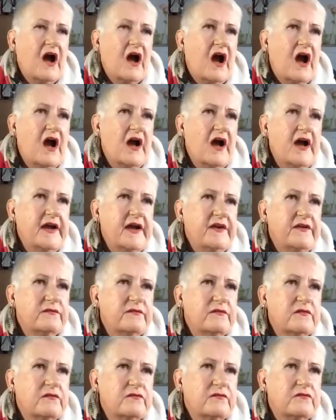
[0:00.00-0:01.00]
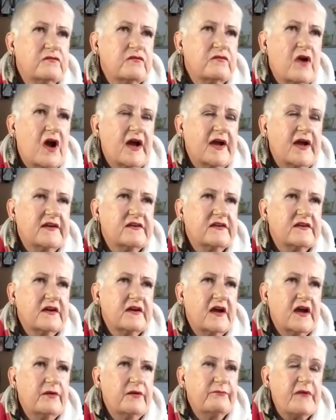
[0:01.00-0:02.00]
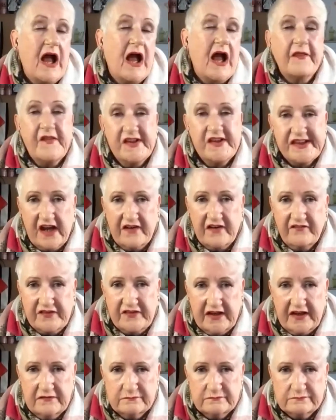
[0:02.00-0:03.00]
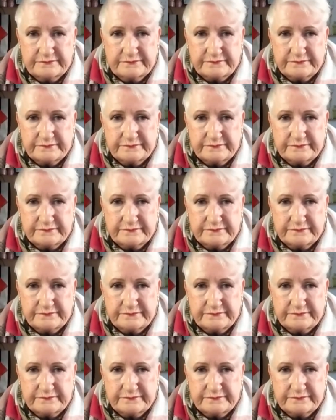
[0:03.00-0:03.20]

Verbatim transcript: I, right, um, health and safety.